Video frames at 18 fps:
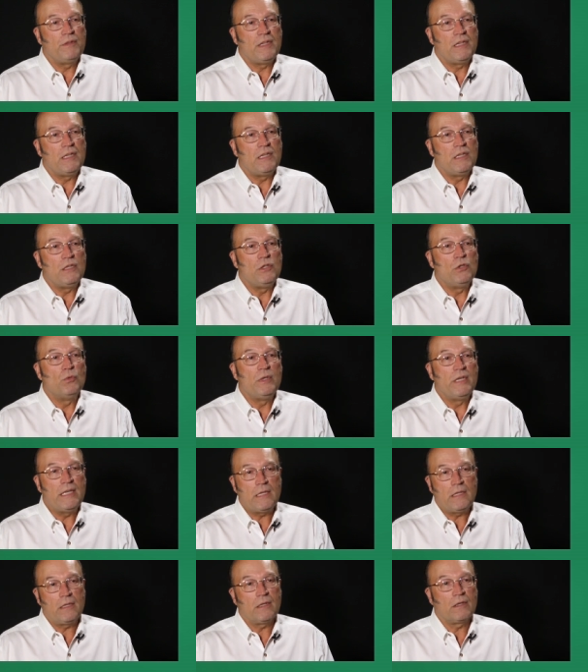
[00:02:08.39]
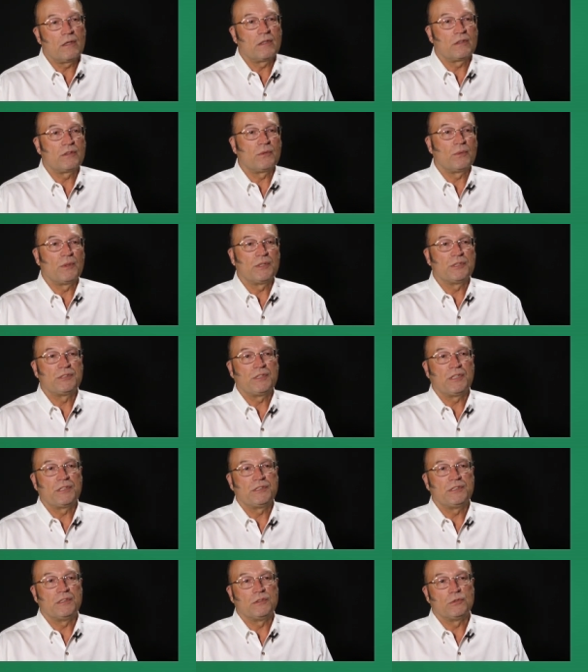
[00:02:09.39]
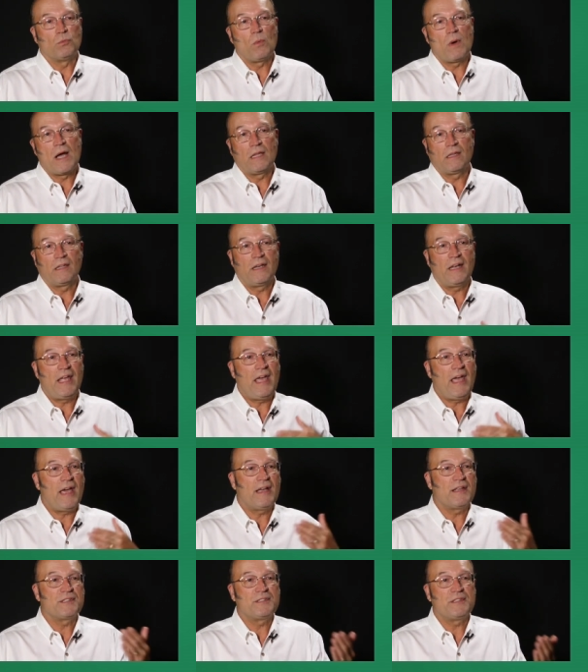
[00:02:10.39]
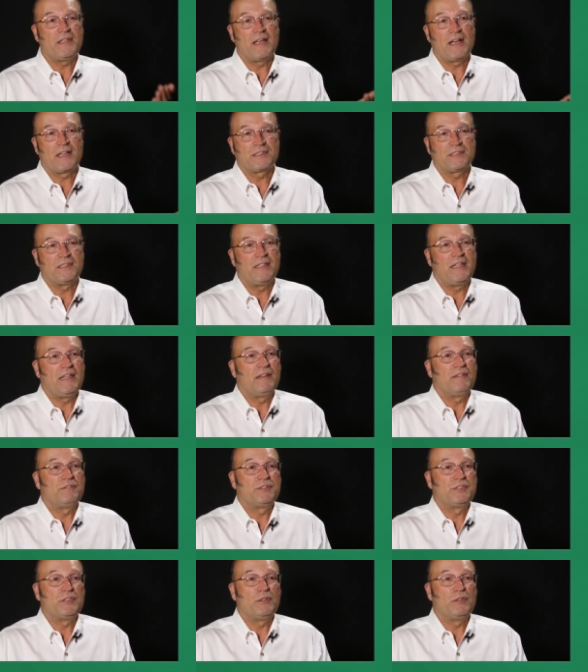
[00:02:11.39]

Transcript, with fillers: the unique characteristics is while it has the oxidative